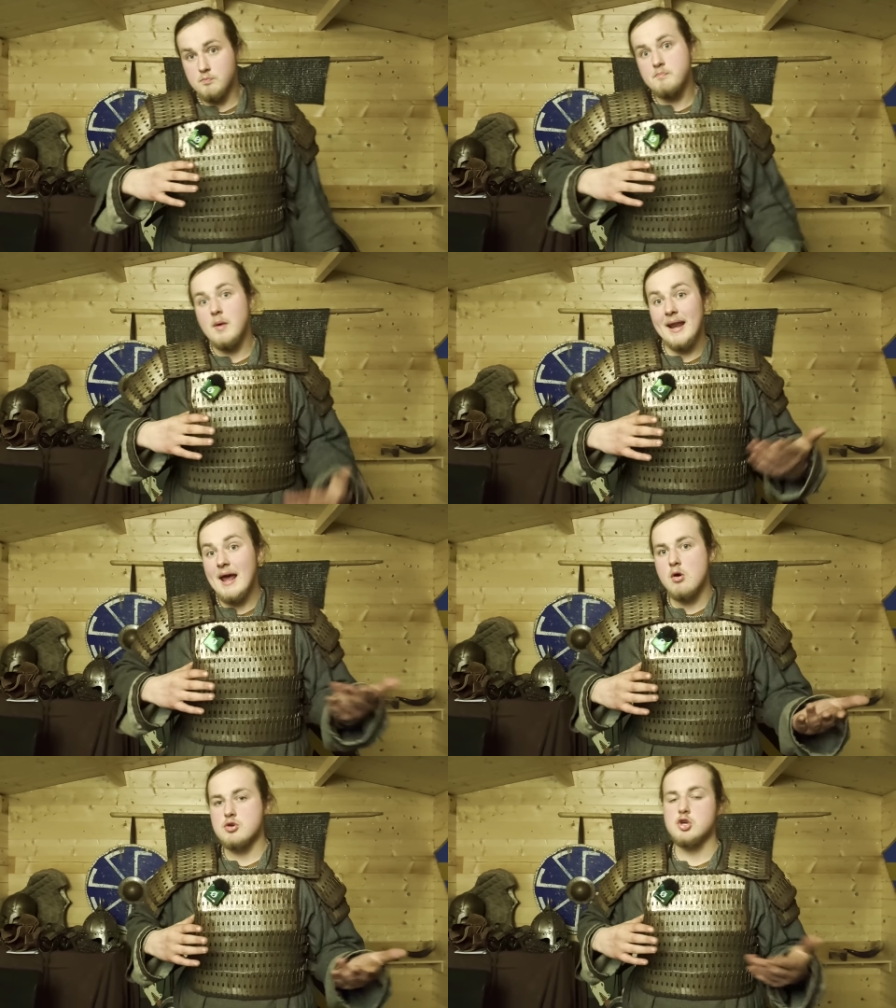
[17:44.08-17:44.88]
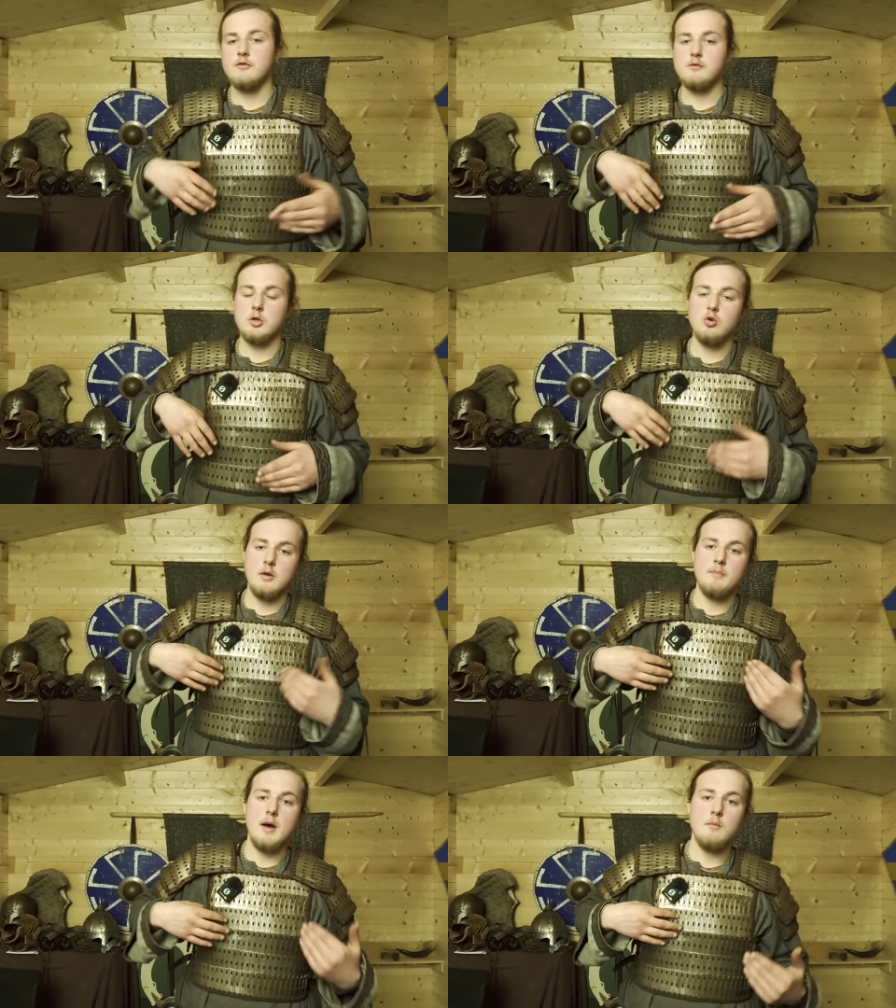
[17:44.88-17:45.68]
an arrow shot from a
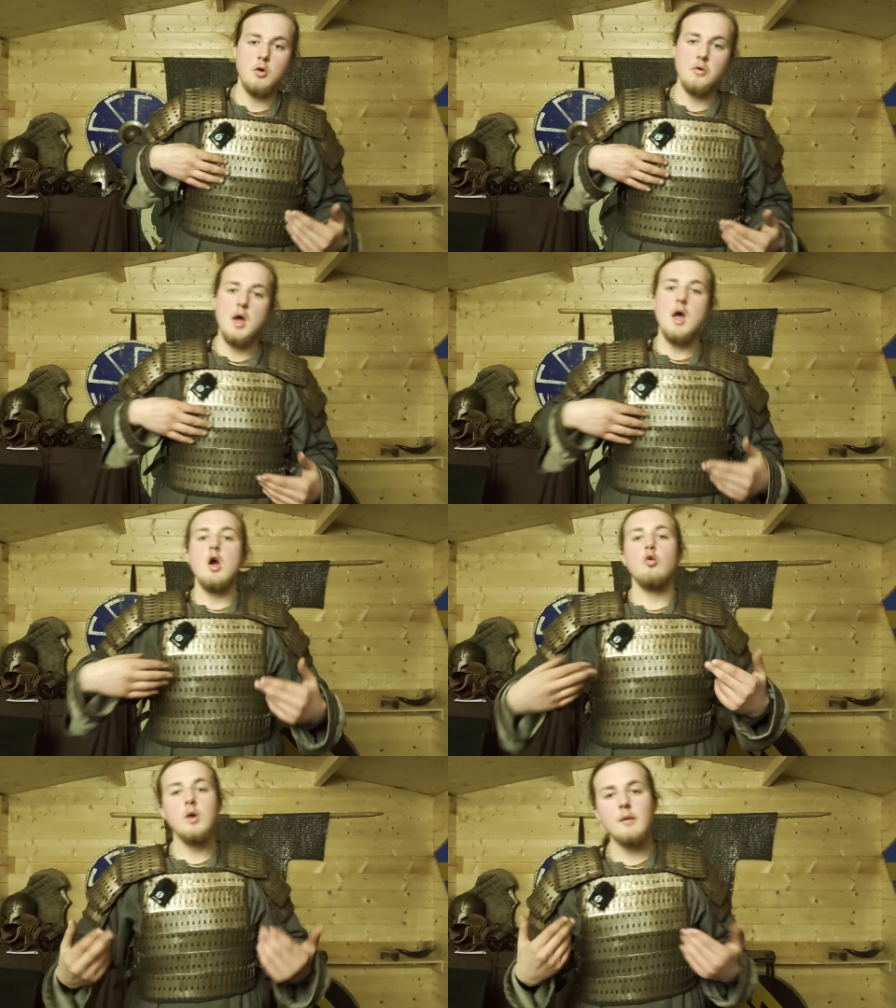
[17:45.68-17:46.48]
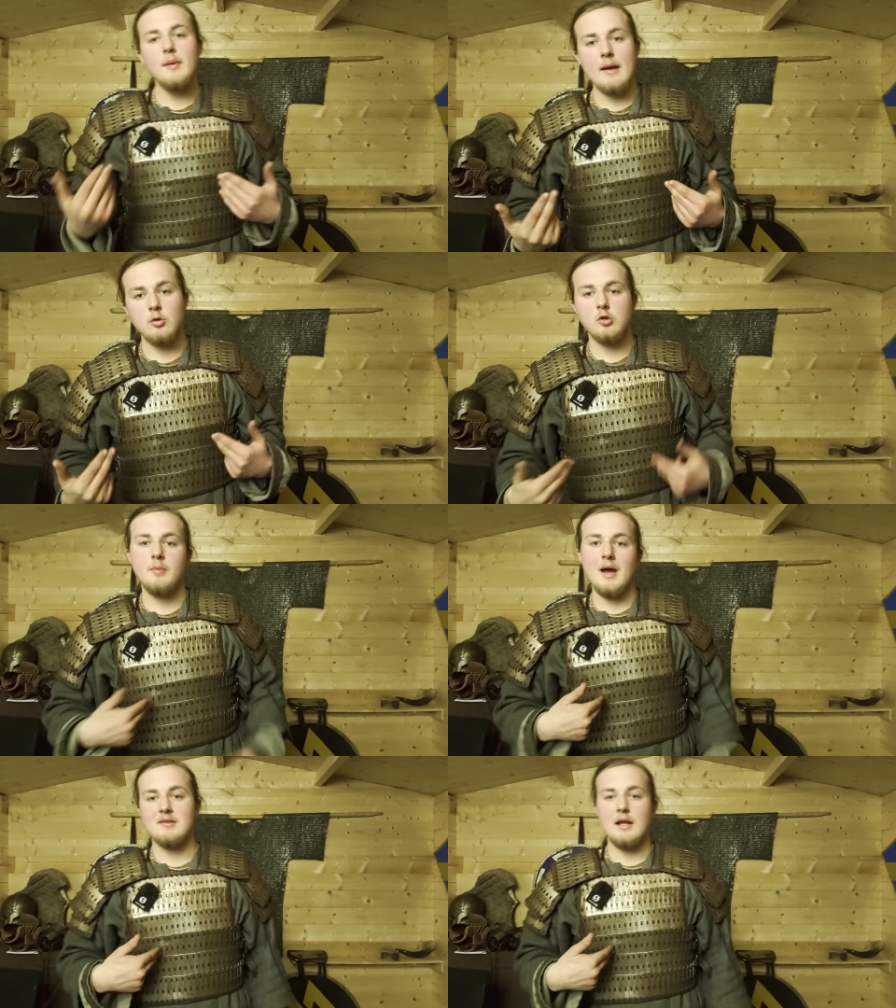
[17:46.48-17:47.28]
200-pound bow will be able to
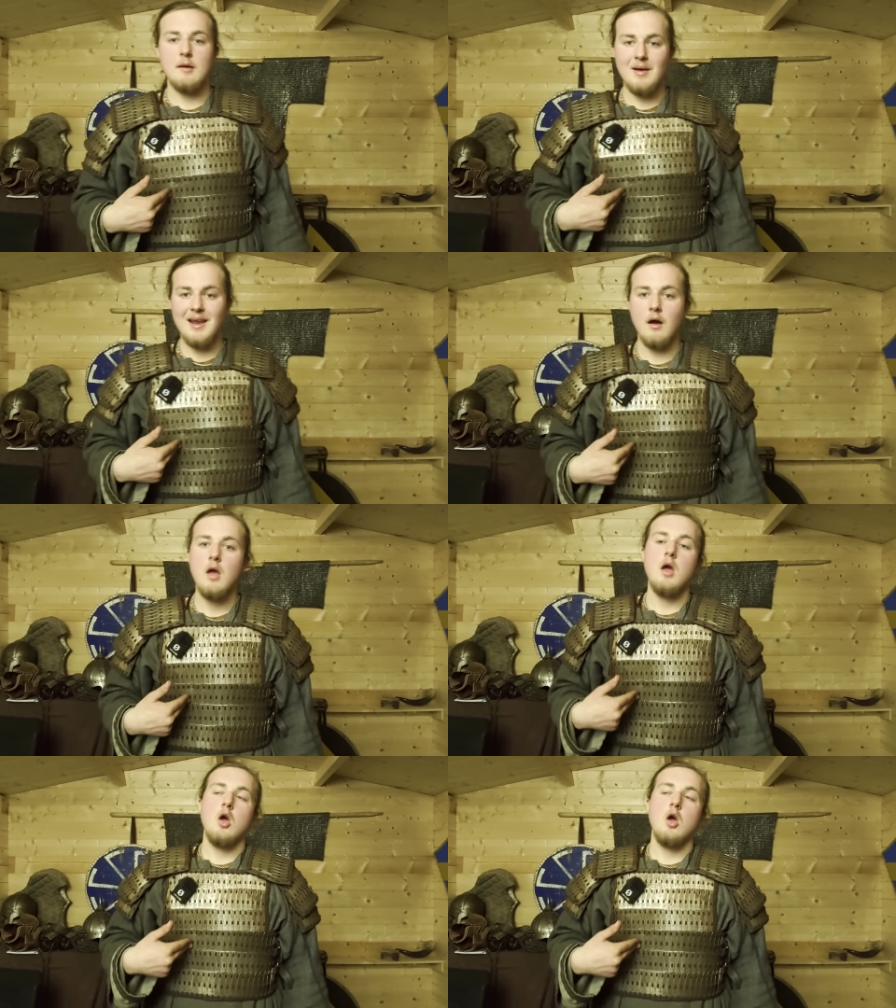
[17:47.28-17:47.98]
pass a lamellar